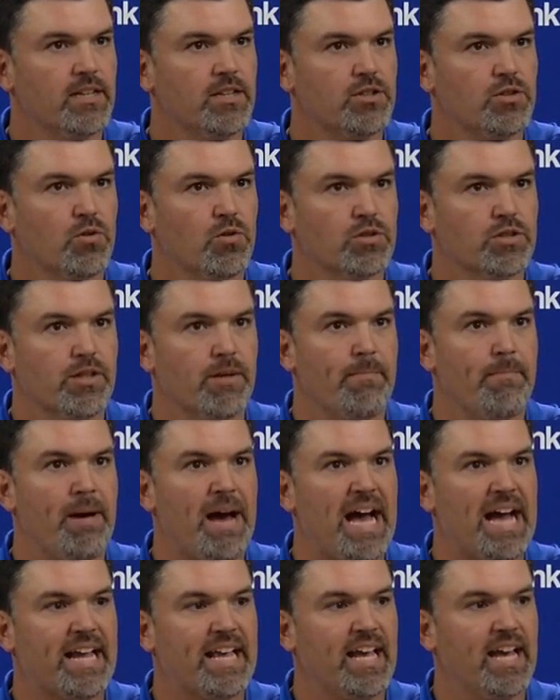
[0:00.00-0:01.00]
towards the
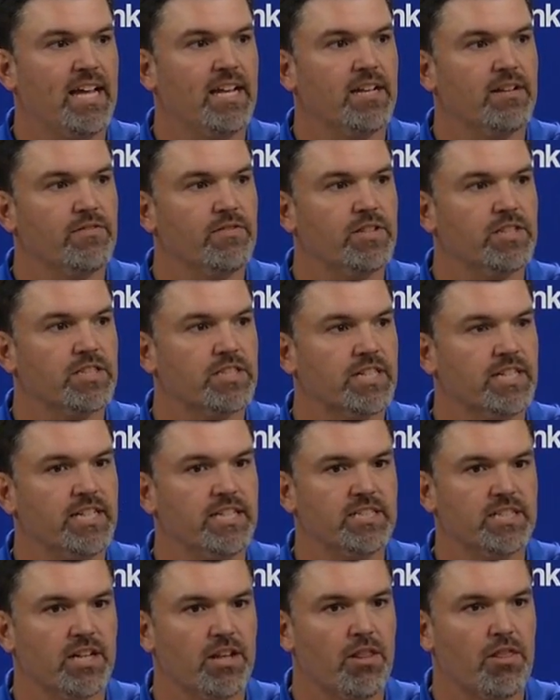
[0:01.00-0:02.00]
back end of the
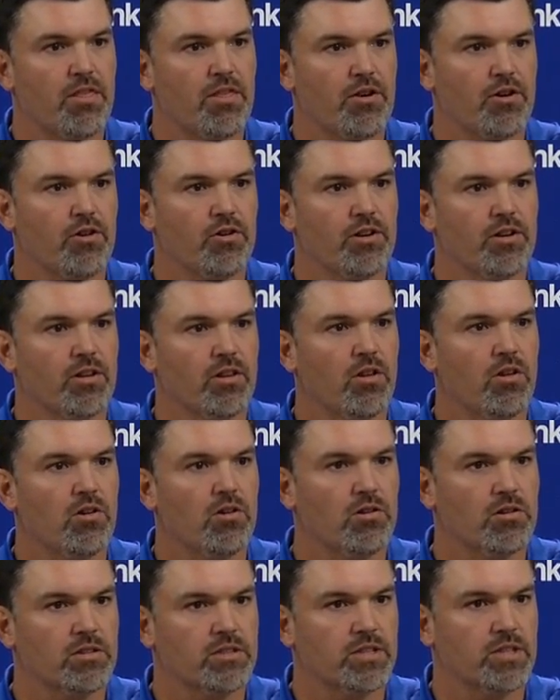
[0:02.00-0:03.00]
season, third and
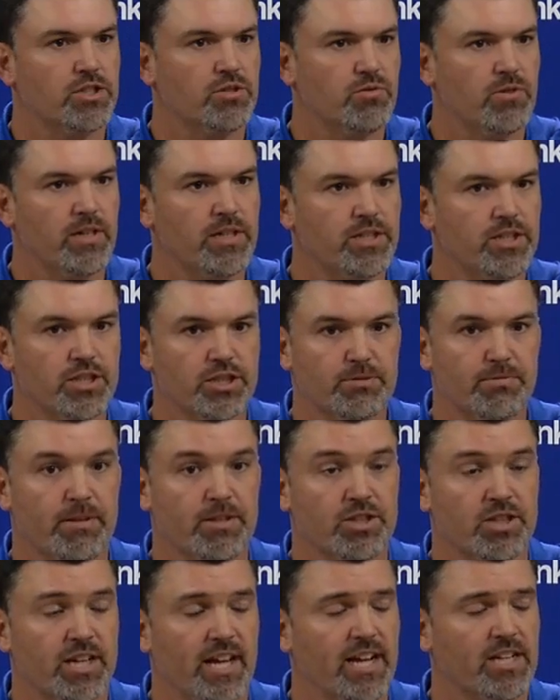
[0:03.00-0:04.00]
long situations,
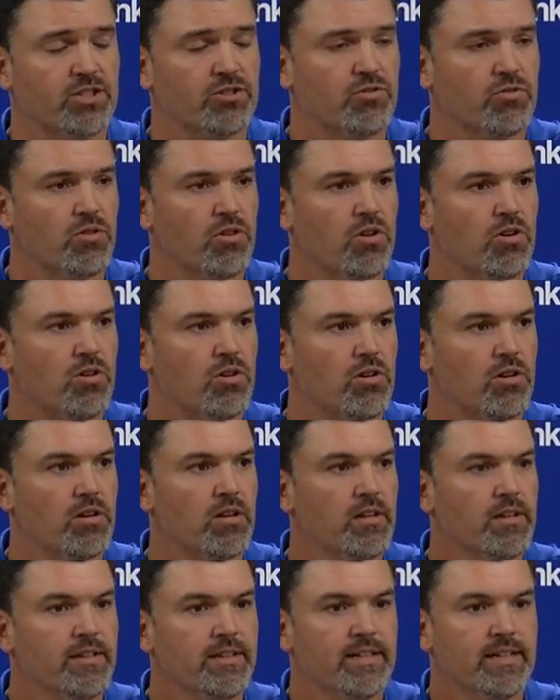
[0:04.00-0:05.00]
especially extra long,
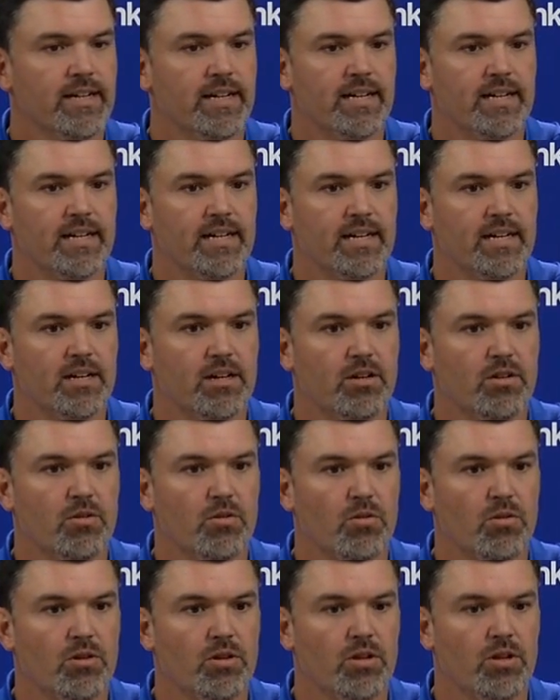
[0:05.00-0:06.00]

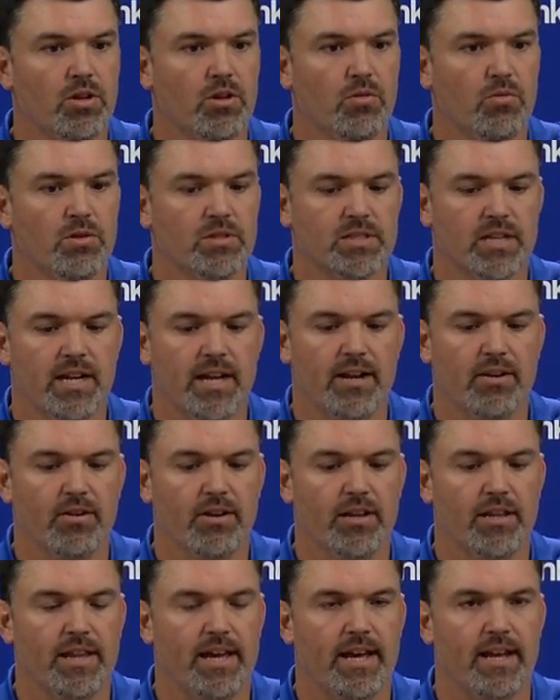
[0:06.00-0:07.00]
was an
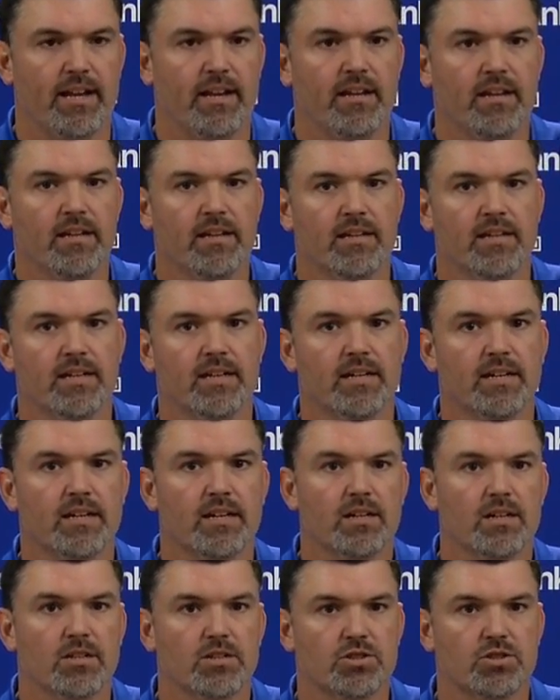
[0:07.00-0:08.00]
area that
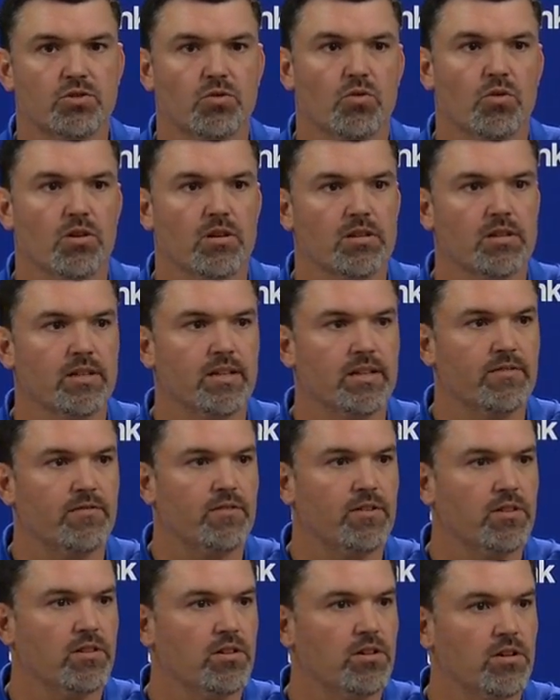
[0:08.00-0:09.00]
historically, if
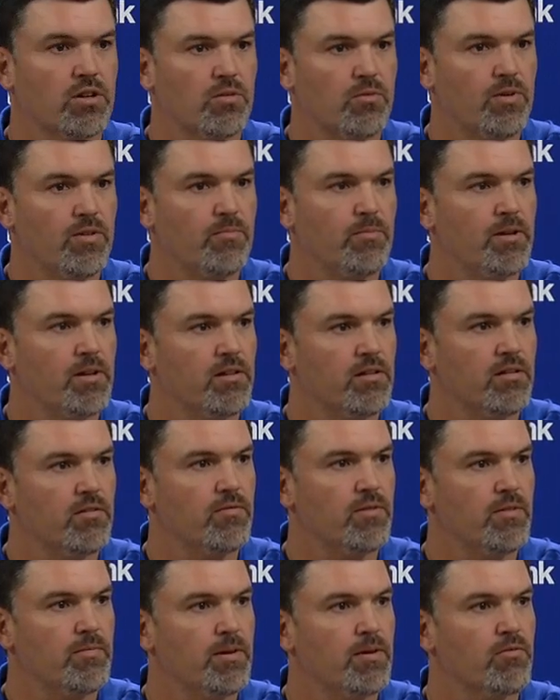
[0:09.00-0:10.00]
you look, we've been
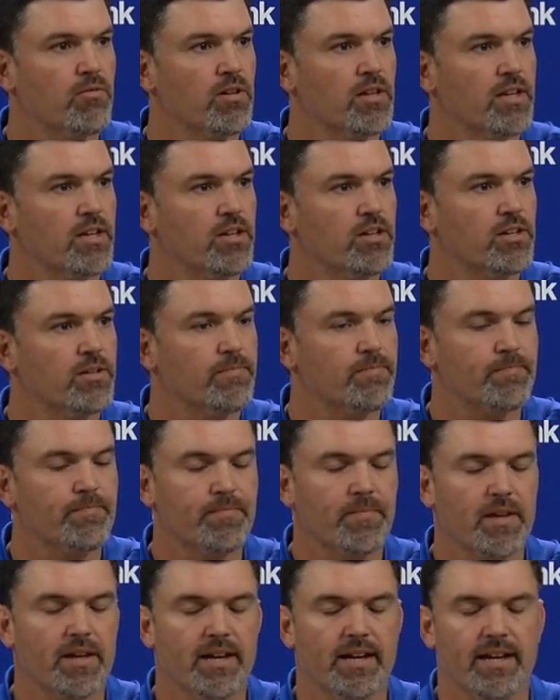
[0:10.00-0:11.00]
really good.
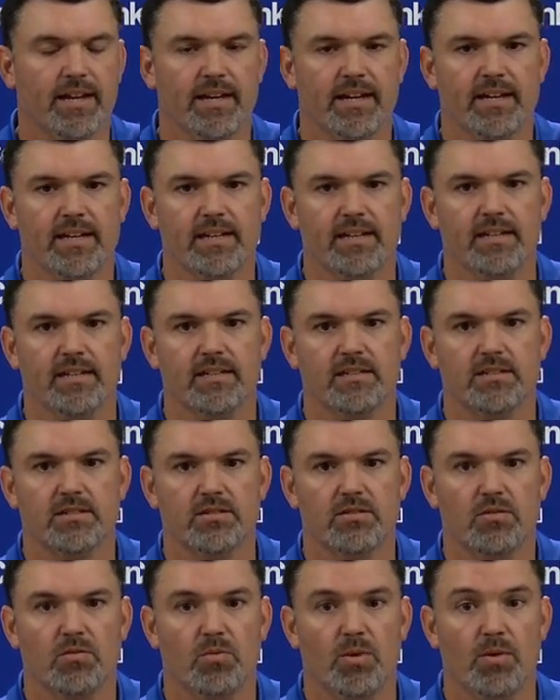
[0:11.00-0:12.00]
And
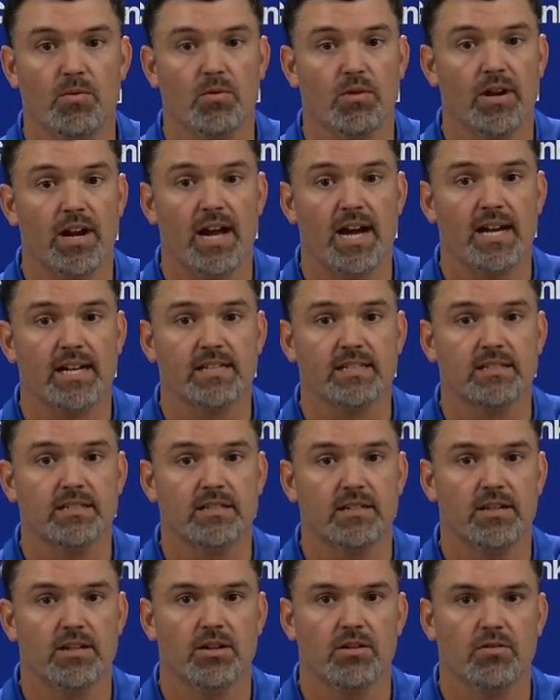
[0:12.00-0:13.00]
we were not,
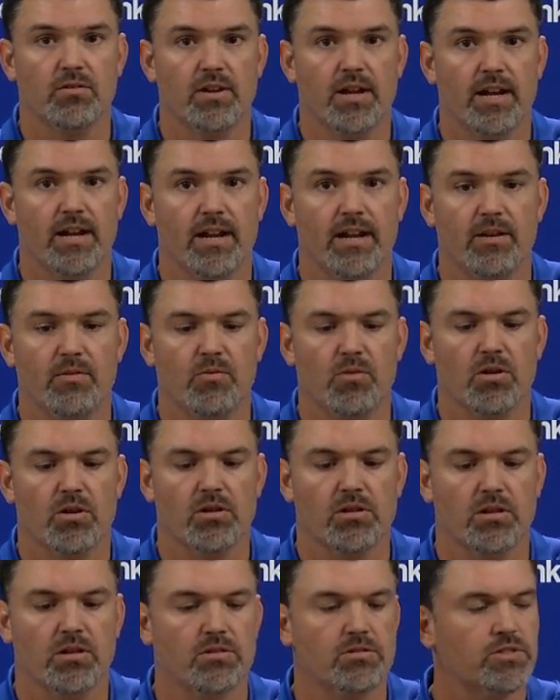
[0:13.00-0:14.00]
not anywhere
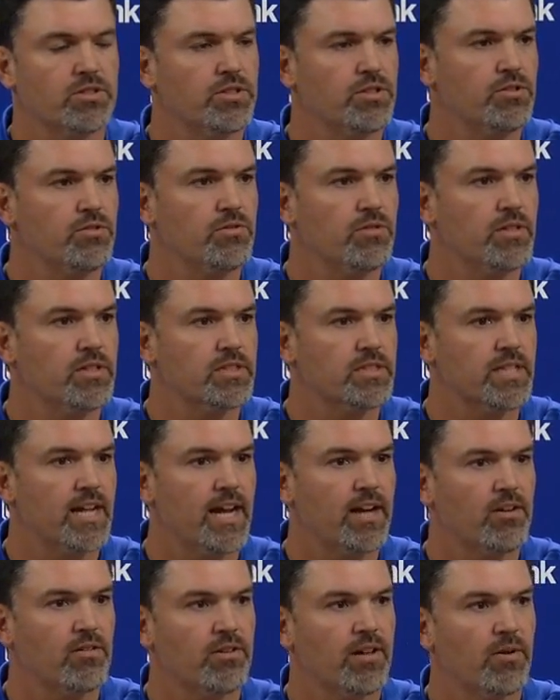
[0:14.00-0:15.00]
close to the
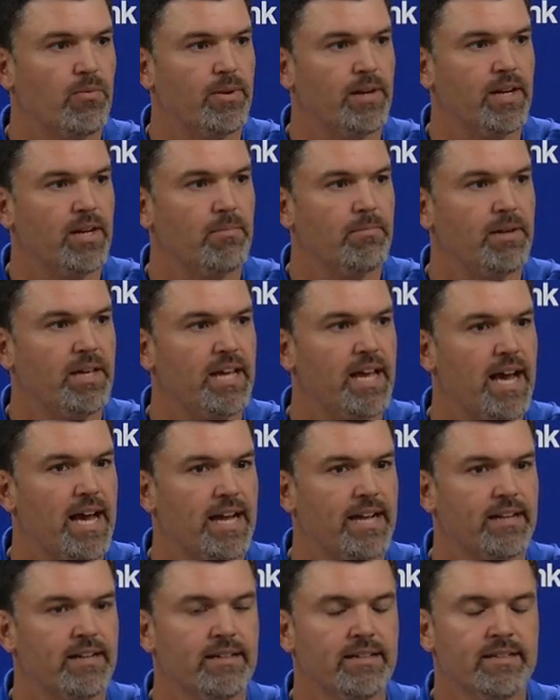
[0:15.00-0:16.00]
standard that we need to be
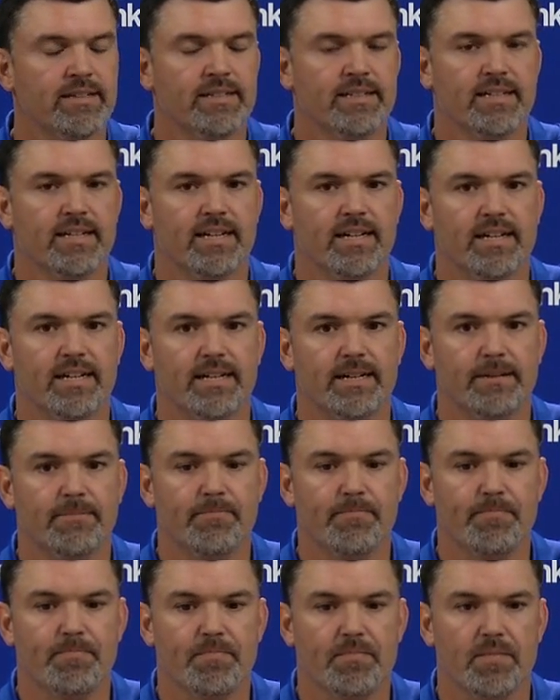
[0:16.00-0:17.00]
at.
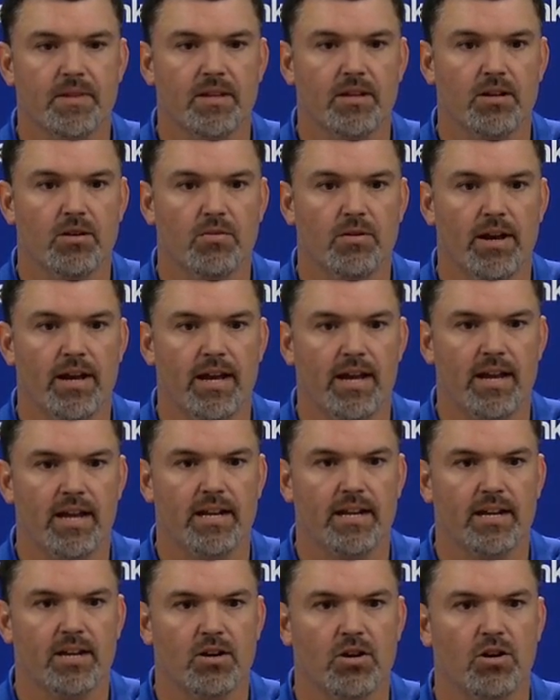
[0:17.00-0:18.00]
And
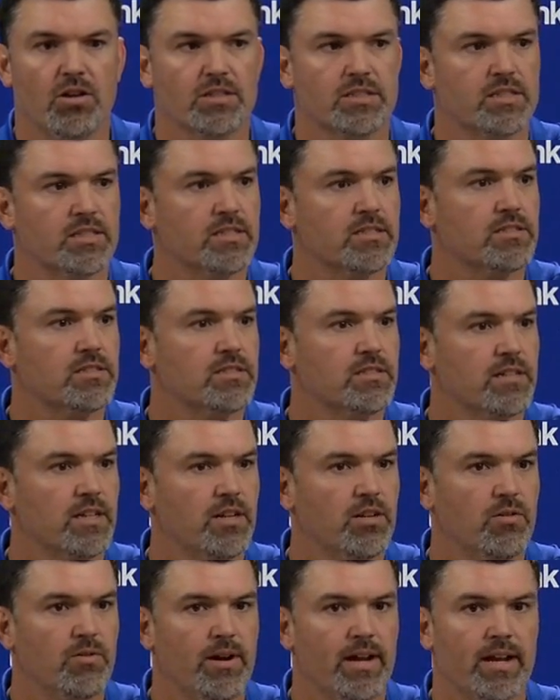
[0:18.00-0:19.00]
it cost us,
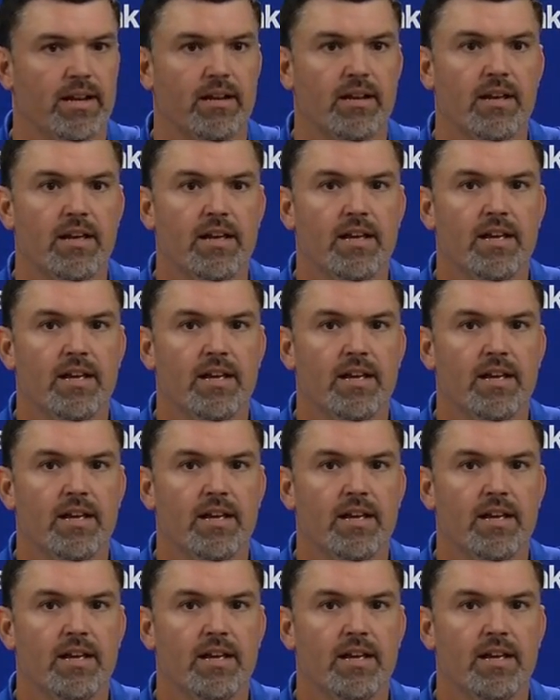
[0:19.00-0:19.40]
and